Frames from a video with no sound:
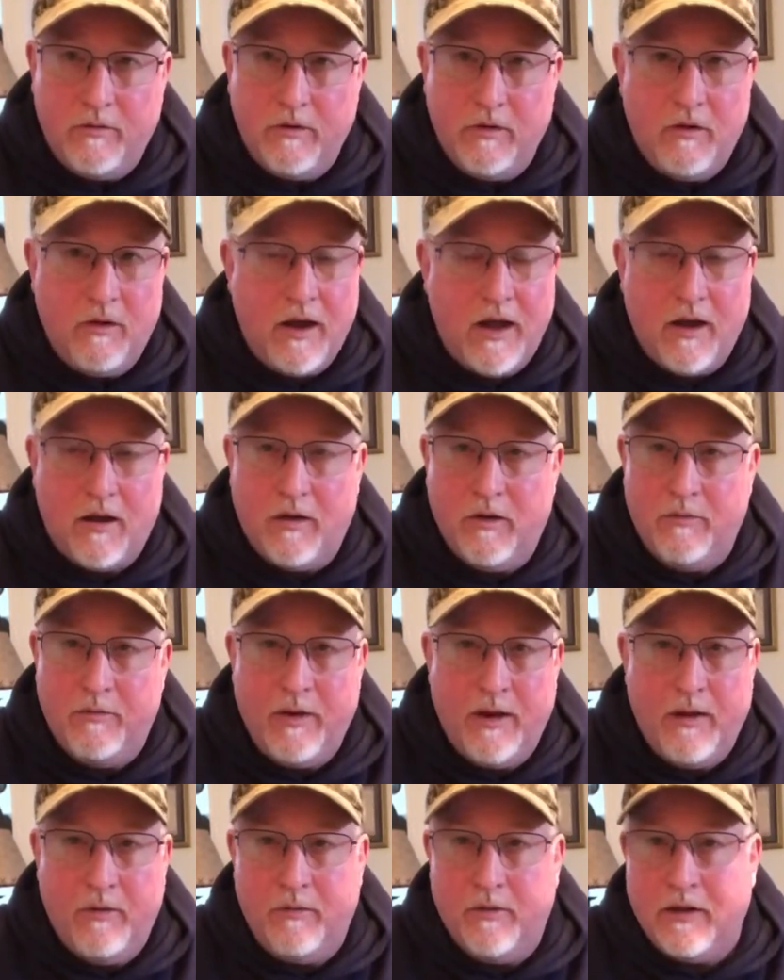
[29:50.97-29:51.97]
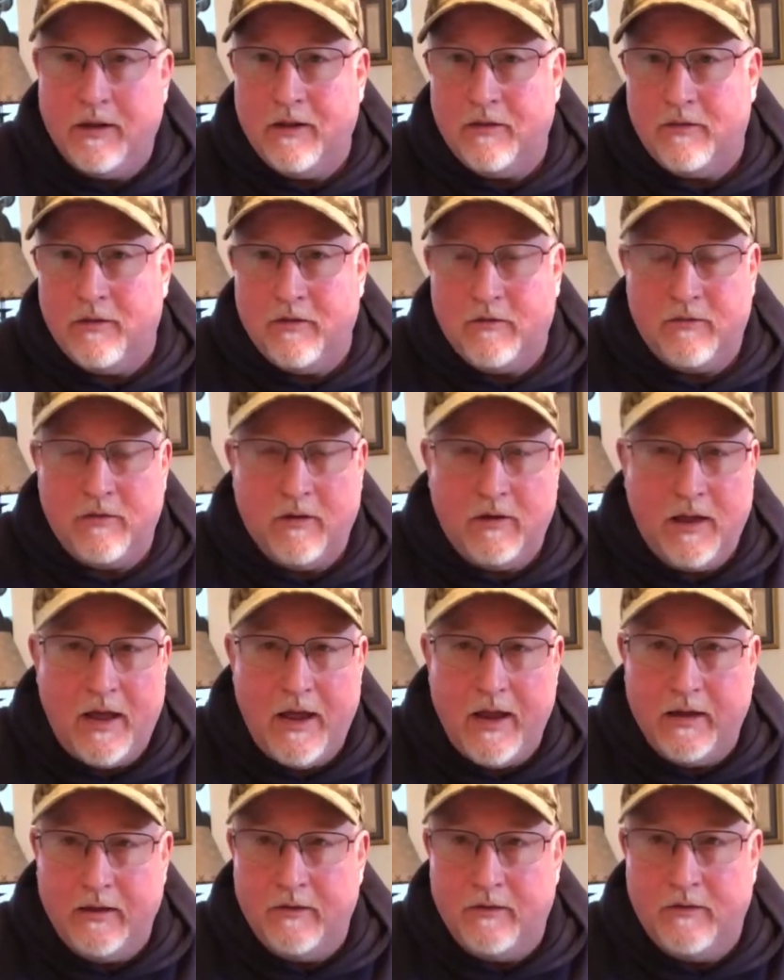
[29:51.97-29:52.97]
you're not going to be able to get this to
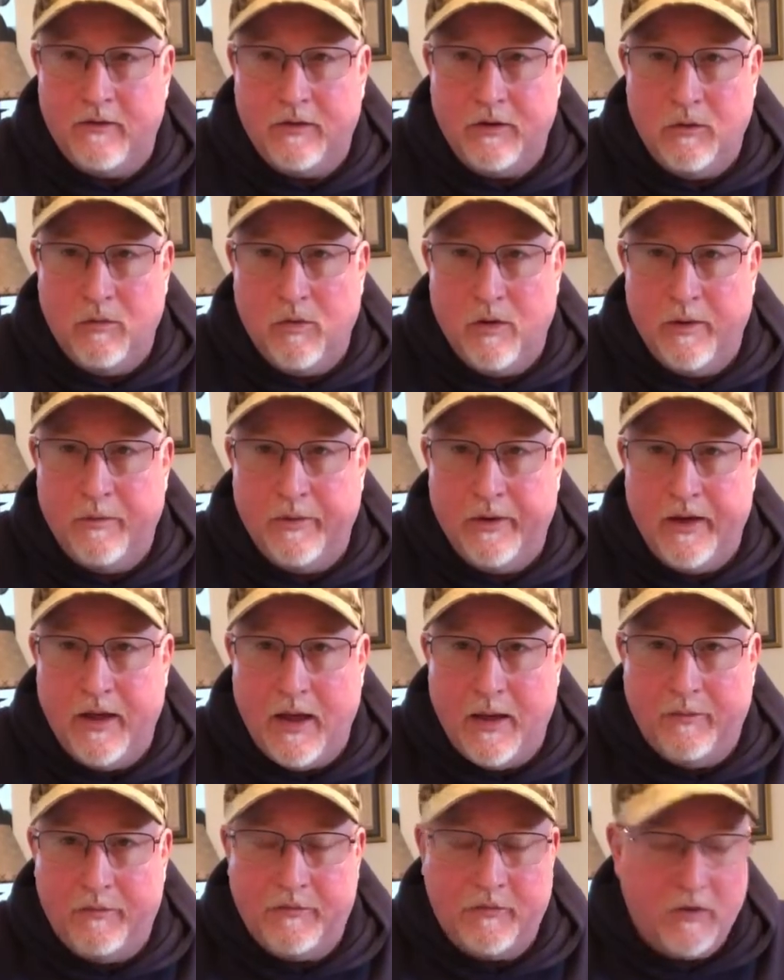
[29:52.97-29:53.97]
light until you warm it up.